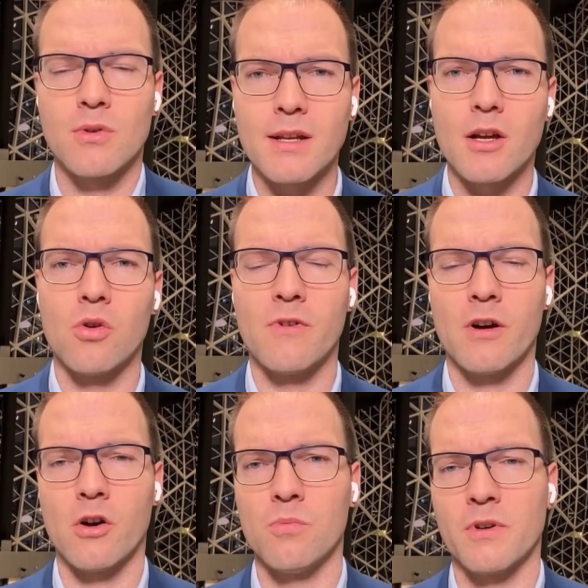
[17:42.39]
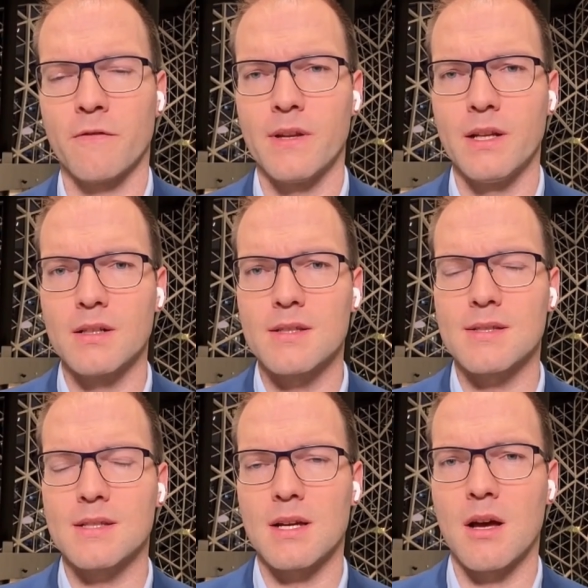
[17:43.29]
running over open
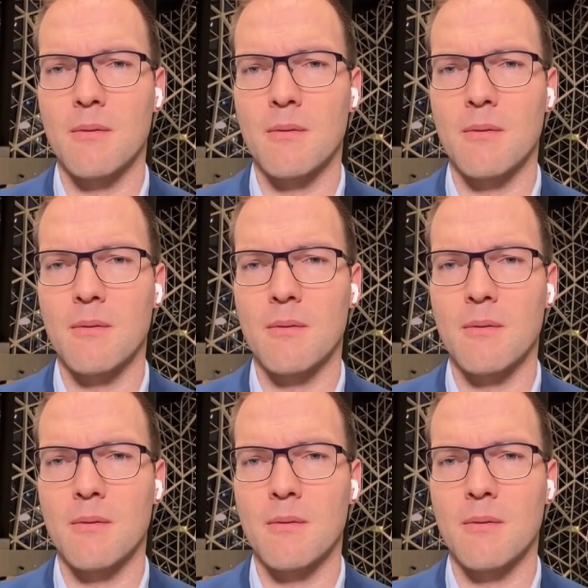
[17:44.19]
fields.